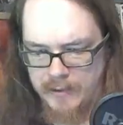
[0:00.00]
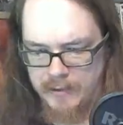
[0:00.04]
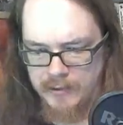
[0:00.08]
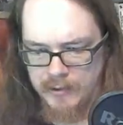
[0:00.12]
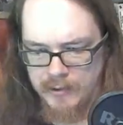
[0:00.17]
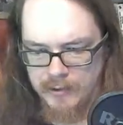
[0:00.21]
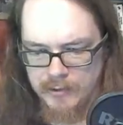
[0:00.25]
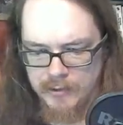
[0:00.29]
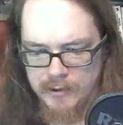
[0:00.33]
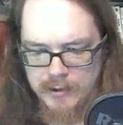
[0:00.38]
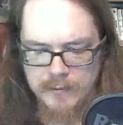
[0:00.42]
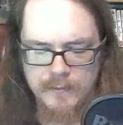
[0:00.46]
So
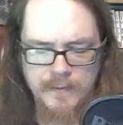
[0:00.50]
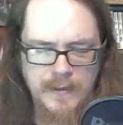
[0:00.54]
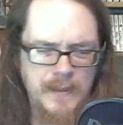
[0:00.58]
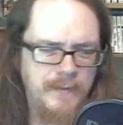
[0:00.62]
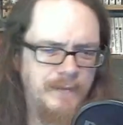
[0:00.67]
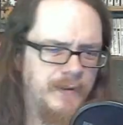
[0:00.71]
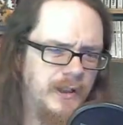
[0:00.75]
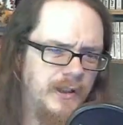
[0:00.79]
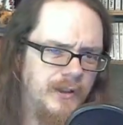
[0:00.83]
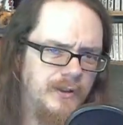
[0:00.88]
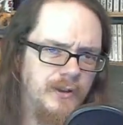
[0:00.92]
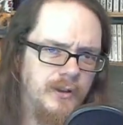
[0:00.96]
there's only
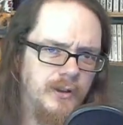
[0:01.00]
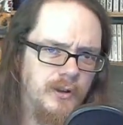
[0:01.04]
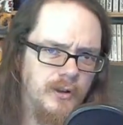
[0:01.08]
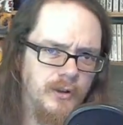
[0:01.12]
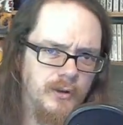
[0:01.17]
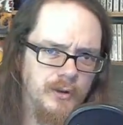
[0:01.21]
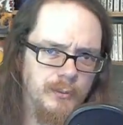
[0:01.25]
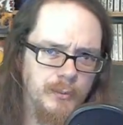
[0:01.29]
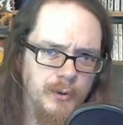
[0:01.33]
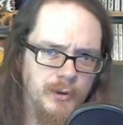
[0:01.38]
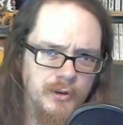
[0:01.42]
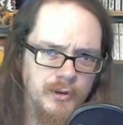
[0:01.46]
5,000 of
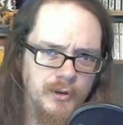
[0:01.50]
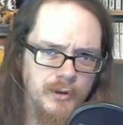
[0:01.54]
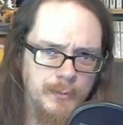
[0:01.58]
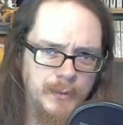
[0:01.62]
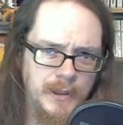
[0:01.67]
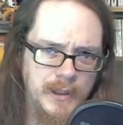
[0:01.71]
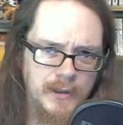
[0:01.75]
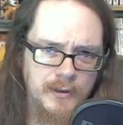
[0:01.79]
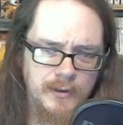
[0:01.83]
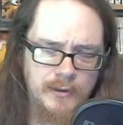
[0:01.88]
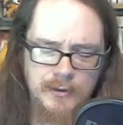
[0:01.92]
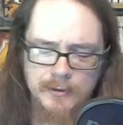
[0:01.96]
those booster
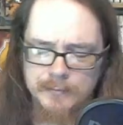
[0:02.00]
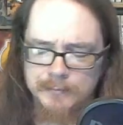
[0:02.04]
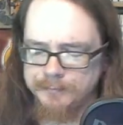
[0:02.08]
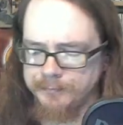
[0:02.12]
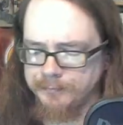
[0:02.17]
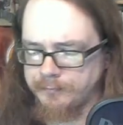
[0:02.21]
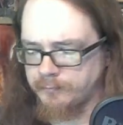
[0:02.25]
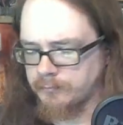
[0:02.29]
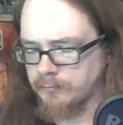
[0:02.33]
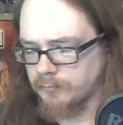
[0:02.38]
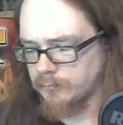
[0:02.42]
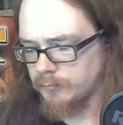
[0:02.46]
packs,
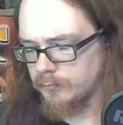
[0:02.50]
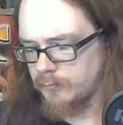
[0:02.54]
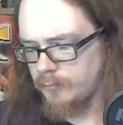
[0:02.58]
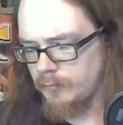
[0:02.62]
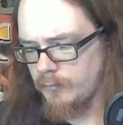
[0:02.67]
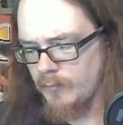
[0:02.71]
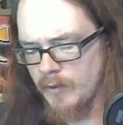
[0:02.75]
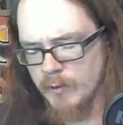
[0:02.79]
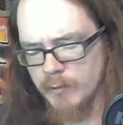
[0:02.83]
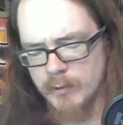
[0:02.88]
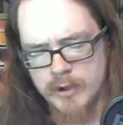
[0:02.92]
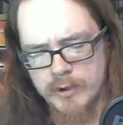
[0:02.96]

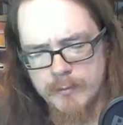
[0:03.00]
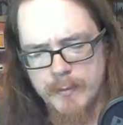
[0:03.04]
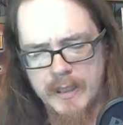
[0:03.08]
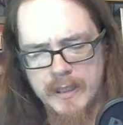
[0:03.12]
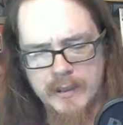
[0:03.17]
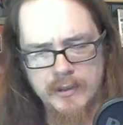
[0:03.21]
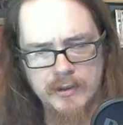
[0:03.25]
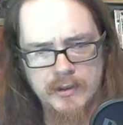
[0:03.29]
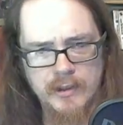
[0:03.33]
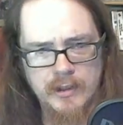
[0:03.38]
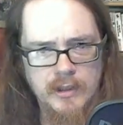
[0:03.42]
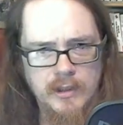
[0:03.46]
which
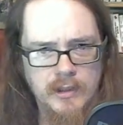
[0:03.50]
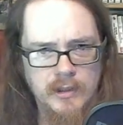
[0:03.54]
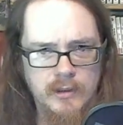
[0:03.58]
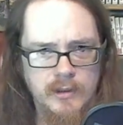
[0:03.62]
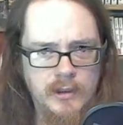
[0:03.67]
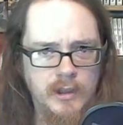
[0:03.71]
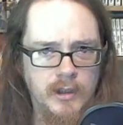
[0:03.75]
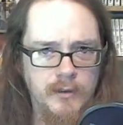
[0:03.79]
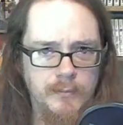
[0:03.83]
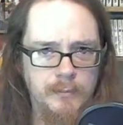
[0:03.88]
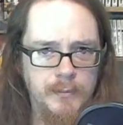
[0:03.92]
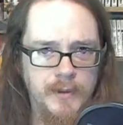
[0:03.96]
makes, you
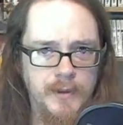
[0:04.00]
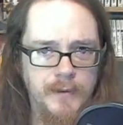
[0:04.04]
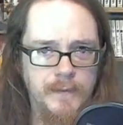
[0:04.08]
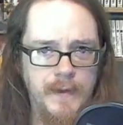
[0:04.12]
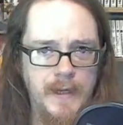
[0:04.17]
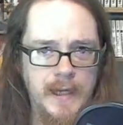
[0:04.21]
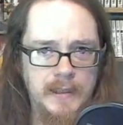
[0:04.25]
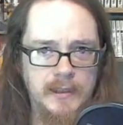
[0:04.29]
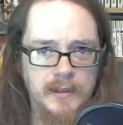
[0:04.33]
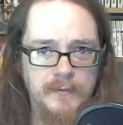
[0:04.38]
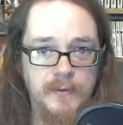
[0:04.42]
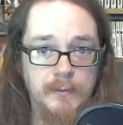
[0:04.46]
know, the
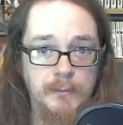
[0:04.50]
fact if